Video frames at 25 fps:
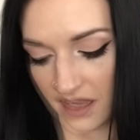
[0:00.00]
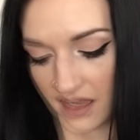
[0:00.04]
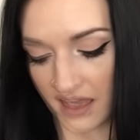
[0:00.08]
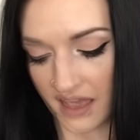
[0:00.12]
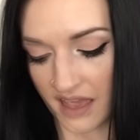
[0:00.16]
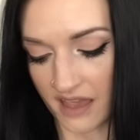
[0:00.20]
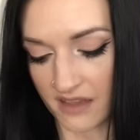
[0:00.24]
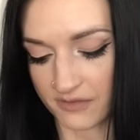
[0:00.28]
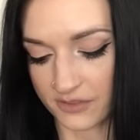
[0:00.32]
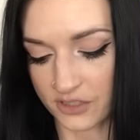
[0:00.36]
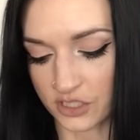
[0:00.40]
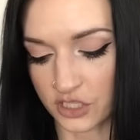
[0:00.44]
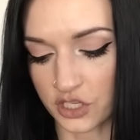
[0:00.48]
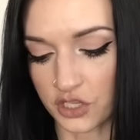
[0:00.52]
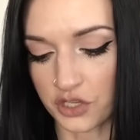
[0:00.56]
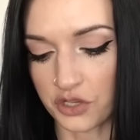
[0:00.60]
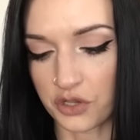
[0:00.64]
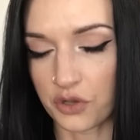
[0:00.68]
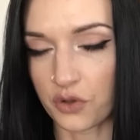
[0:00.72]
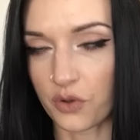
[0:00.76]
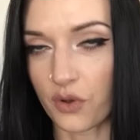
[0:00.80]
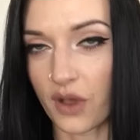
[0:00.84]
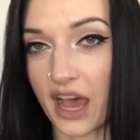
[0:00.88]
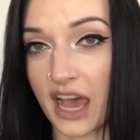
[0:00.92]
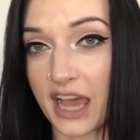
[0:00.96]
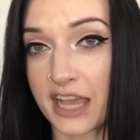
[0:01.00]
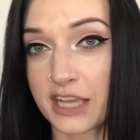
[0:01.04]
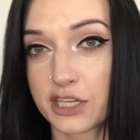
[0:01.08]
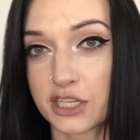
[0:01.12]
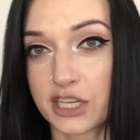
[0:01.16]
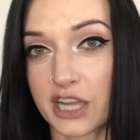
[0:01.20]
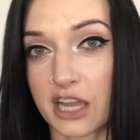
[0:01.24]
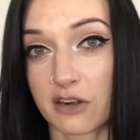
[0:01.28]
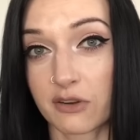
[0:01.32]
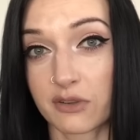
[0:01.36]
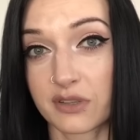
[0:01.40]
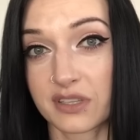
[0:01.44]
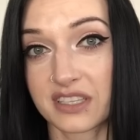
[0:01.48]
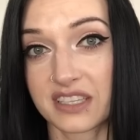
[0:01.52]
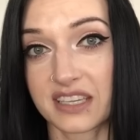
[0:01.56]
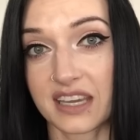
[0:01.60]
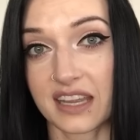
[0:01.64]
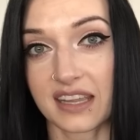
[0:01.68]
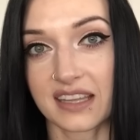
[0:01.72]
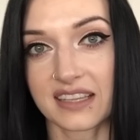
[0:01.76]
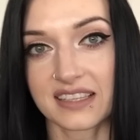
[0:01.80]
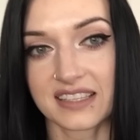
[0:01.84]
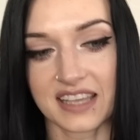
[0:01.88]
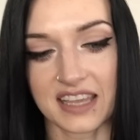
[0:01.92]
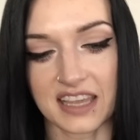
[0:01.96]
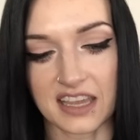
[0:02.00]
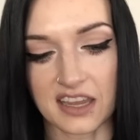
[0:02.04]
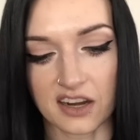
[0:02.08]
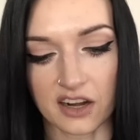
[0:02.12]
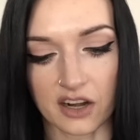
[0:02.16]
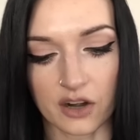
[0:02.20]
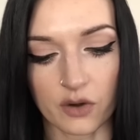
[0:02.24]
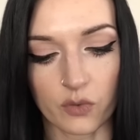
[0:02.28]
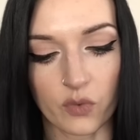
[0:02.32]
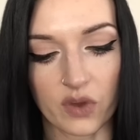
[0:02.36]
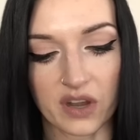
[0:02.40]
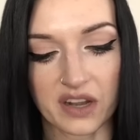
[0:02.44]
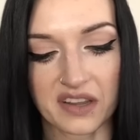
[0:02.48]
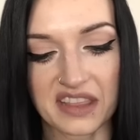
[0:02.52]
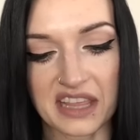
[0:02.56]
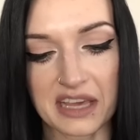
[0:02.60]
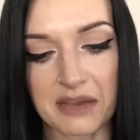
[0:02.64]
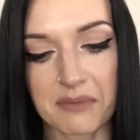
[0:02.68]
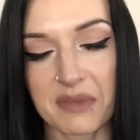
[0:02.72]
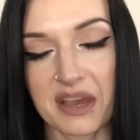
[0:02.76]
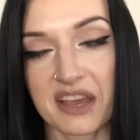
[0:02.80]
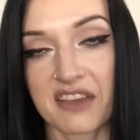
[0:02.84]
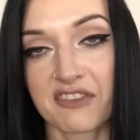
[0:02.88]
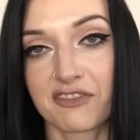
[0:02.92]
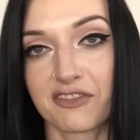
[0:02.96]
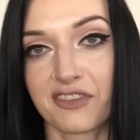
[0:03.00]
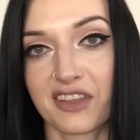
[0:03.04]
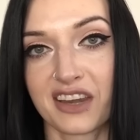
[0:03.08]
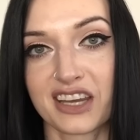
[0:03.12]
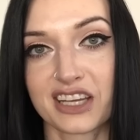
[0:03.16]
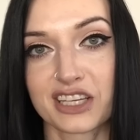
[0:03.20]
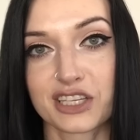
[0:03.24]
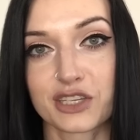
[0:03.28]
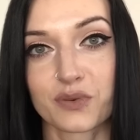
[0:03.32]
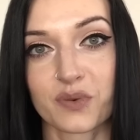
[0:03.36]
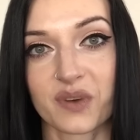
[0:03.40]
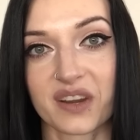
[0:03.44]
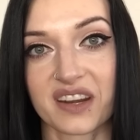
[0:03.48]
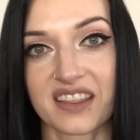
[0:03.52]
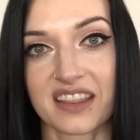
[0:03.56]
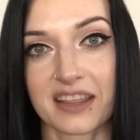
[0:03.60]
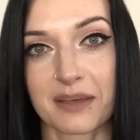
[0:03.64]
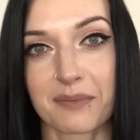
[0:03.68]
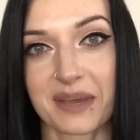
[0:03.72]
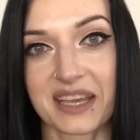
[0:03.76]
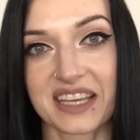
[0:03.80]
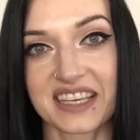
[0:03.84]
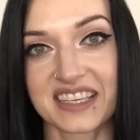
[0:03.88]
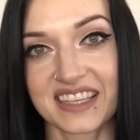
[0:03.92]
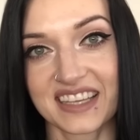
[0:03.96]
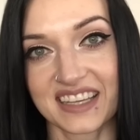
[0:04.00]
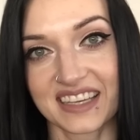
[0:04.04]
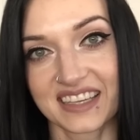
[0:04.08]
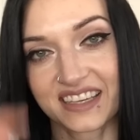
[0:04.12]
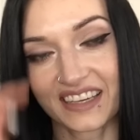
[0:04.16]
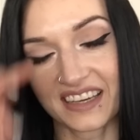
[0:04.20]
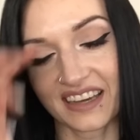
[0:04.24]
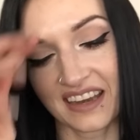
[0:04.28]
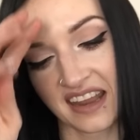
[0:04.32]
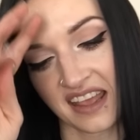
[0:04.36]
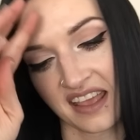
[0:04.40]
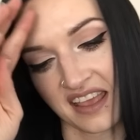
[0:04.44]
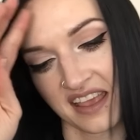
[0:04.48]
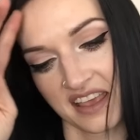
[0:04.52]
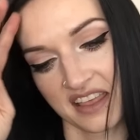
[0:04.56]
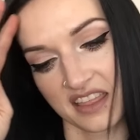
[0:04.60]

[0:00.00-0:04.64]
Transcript: I have two eyeshadow sticks here. One of them I finished, one of them I didn't.